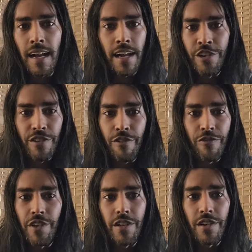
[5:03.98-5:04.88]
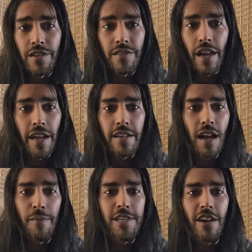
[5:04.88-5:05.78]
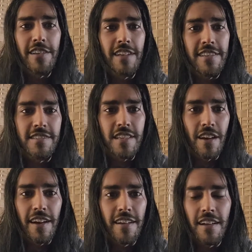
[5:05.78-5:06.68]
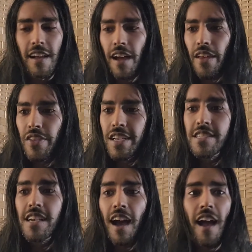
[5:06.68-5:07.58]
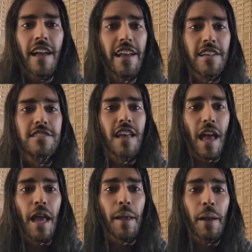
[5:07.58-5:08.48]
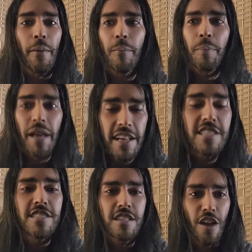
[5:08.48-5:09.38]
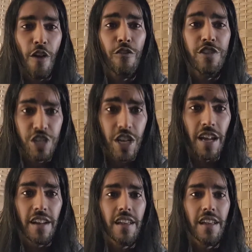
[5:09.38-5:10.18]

even feel like commentary is necessary. Uh, this guy is a piece of shit.